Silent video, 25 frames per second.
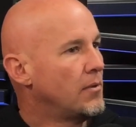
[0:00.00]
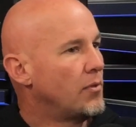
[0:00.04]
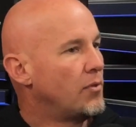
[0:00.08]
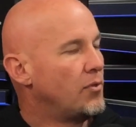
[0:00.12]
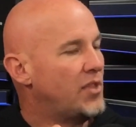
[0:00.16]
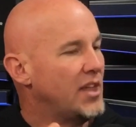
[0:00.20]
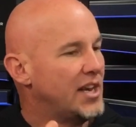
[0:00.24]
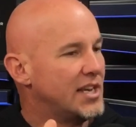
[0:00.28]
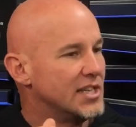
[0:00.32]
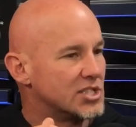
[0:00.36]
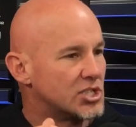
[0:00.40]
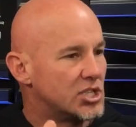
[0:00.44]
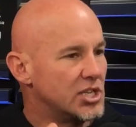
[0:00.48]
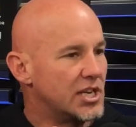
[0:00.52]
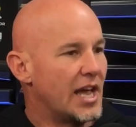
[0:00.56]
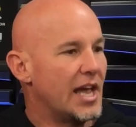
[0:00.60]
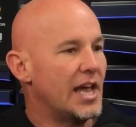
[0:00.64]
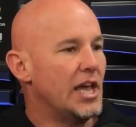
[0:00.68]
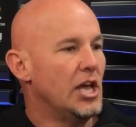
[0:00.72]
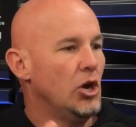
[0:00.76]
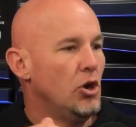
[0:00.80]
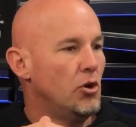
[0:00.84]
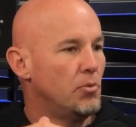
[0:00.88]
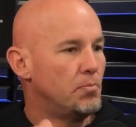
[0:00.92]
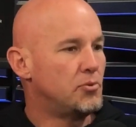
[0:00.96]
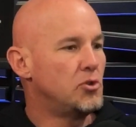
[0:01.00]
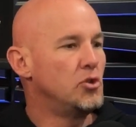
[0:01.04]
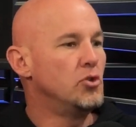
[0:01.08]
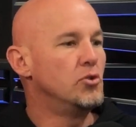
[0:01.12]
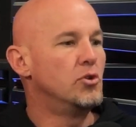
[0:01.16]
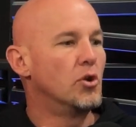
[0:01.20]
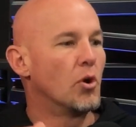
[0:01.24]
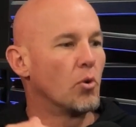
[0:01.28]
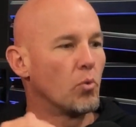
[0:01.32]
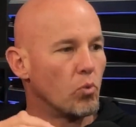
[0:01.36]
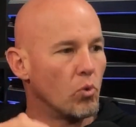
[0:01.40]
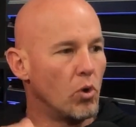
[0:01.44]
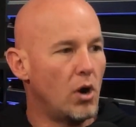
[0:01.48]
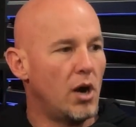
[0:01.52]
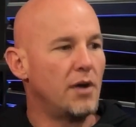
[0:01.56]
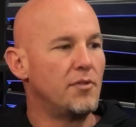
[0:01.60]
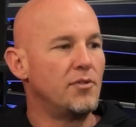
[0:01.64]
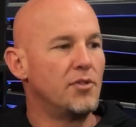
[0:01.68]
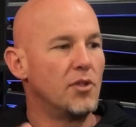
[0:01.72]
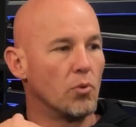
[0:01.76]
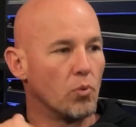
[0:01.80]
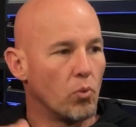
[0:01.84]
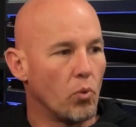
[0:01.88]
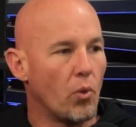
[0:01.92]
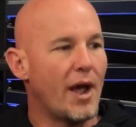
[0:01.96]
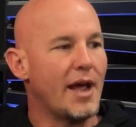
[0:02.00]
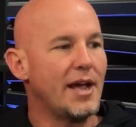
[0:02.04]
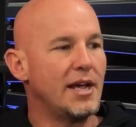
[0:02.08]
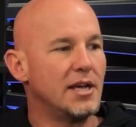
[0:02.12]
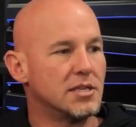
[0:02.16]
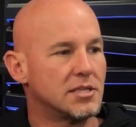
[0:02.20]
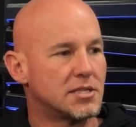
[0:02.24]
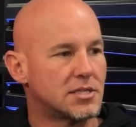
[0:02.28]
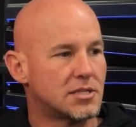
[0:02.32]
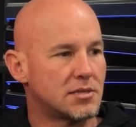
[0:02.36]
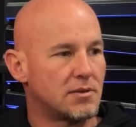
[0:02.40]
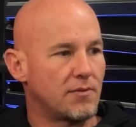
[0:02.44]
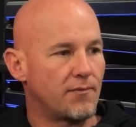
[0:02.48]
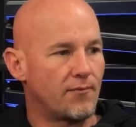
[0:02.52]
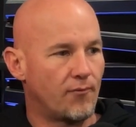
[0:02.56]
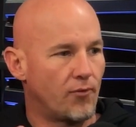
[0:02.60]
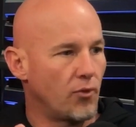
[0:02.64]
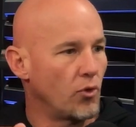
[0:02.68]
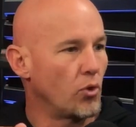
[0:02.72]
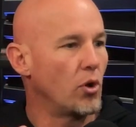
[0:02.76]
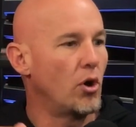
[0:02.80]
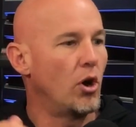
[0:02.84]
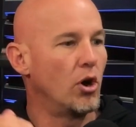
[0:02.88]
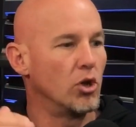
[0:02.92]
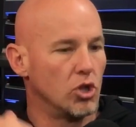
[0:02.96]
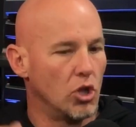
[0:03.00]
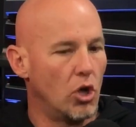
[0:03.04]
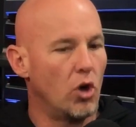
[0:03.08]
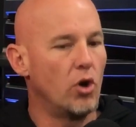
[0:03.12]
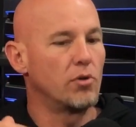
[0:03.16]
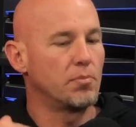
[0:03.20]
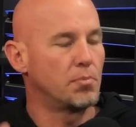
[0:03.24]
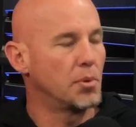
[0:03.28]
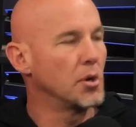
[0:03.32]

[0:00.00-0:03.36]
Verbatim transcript: that is gonna help you to run the race for a long